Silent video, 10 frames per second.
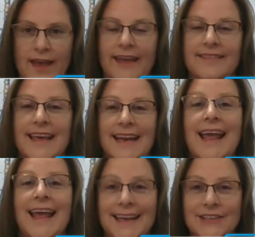and then
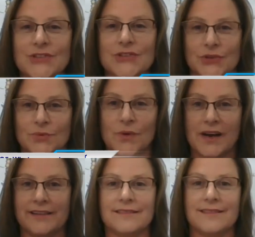answer
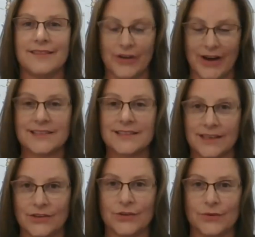what they're
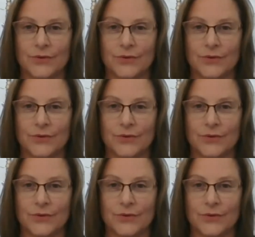asking you